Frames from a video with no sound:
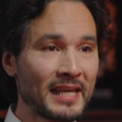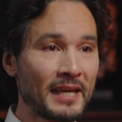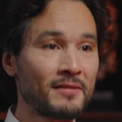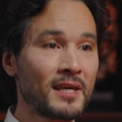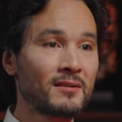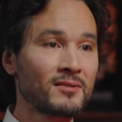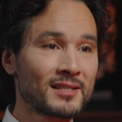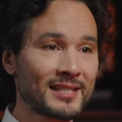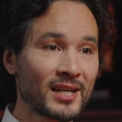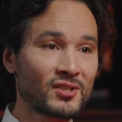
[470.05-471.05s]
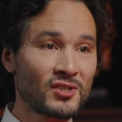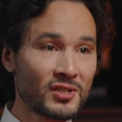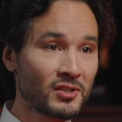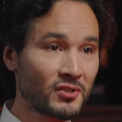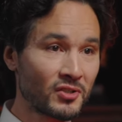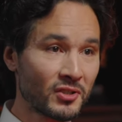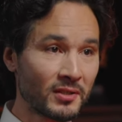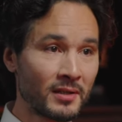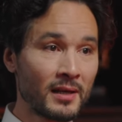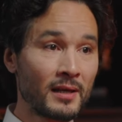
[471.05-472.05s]
If there is such synergy,
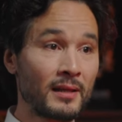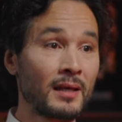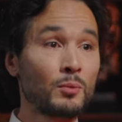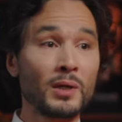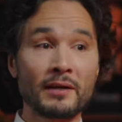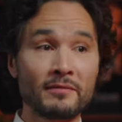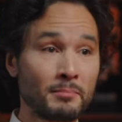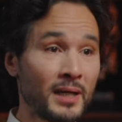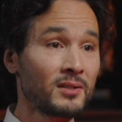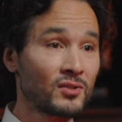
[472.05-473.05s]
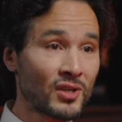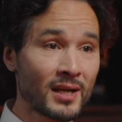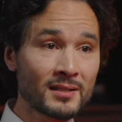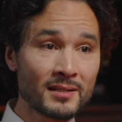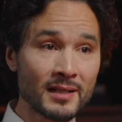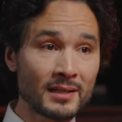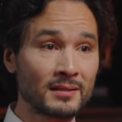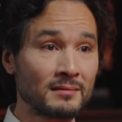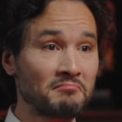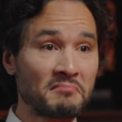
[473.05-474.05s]
then we have a better chance
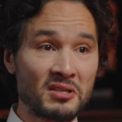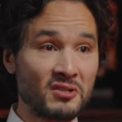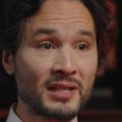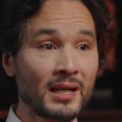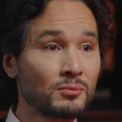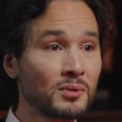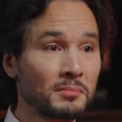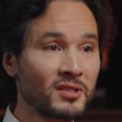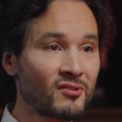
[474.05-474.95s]
that the result will be